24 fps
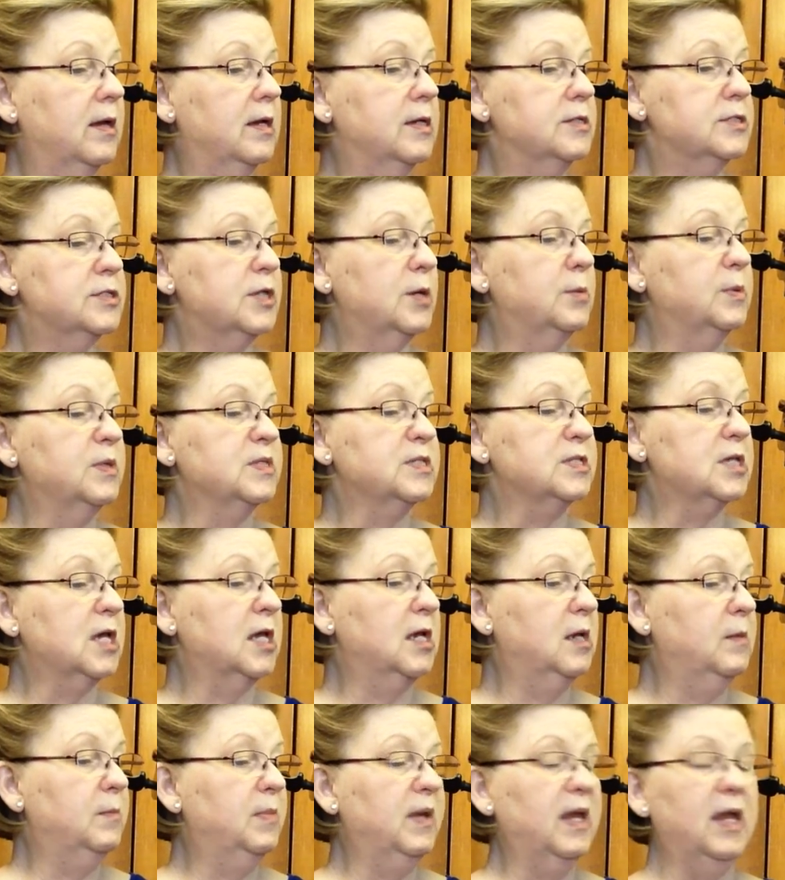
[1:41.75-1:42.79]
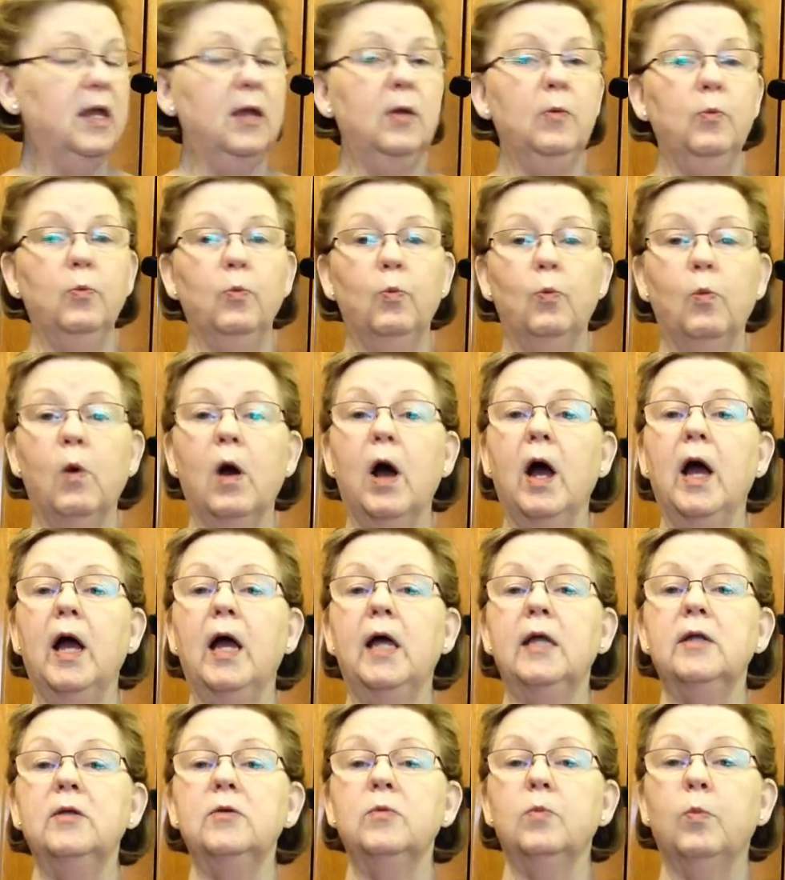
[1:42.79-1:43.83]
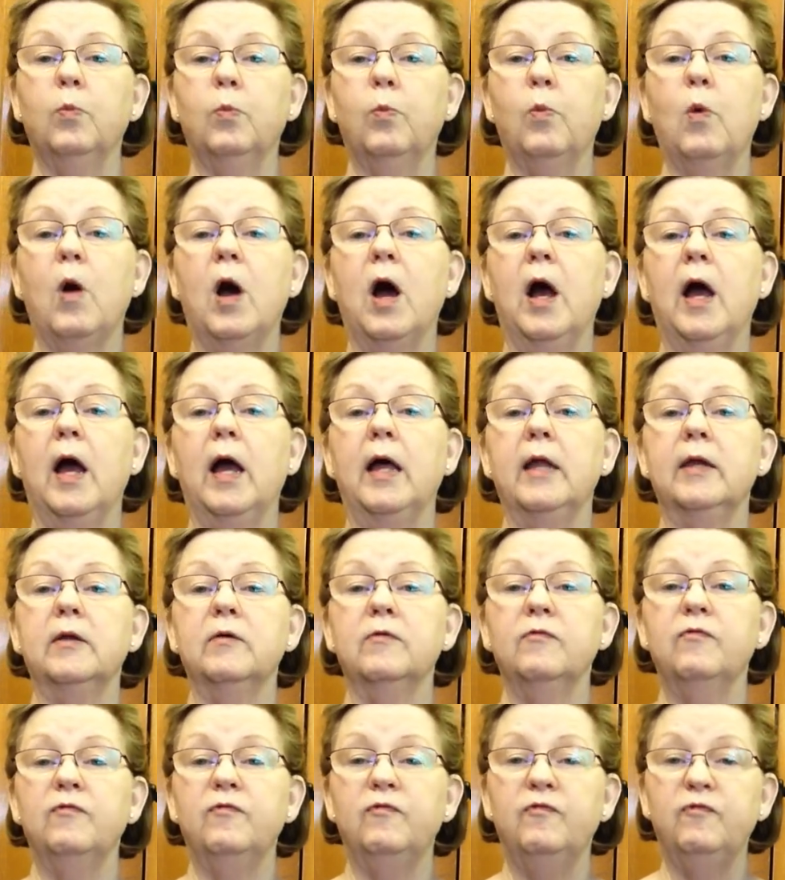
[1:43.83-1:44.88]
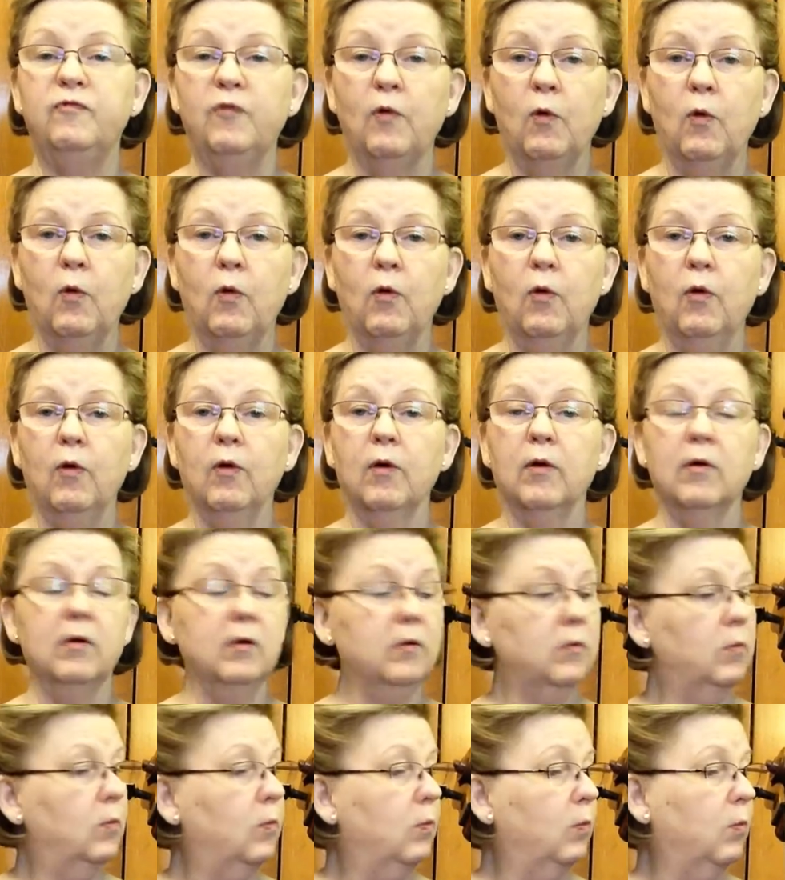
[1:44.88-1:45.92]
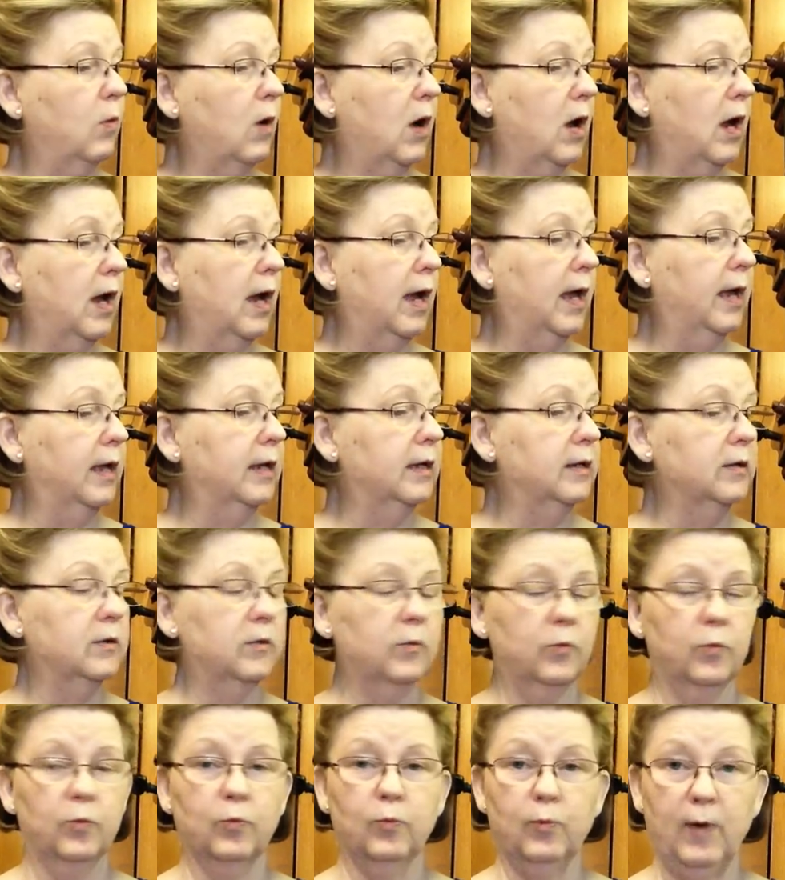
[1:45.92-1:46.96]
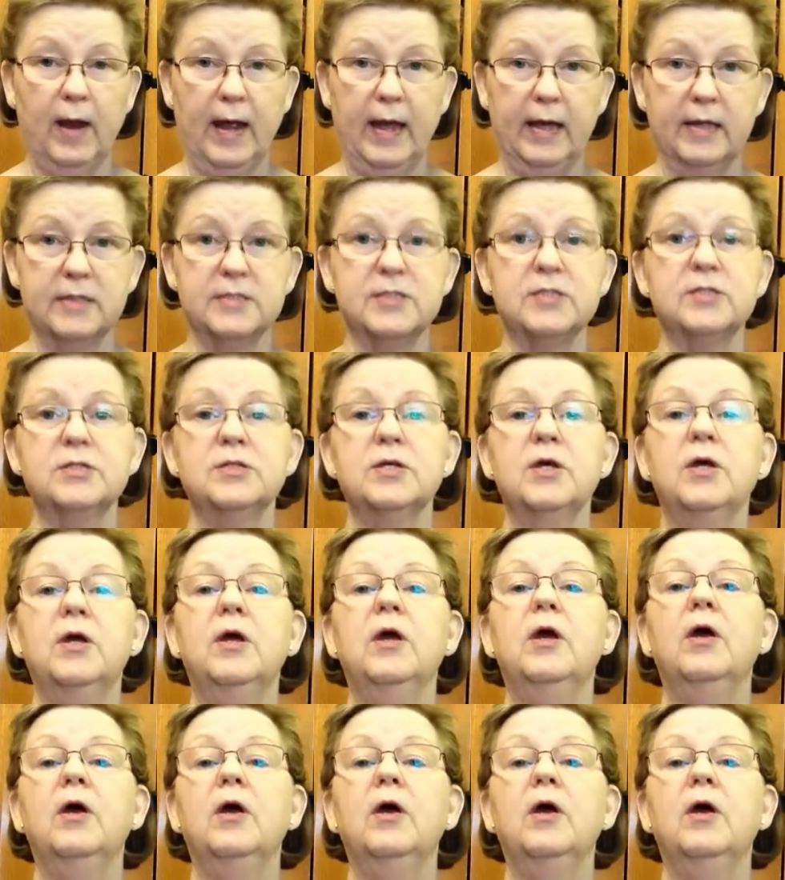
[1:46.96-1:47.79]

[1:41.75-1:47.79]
So it's going to be 1, 1, 4, 1, rest,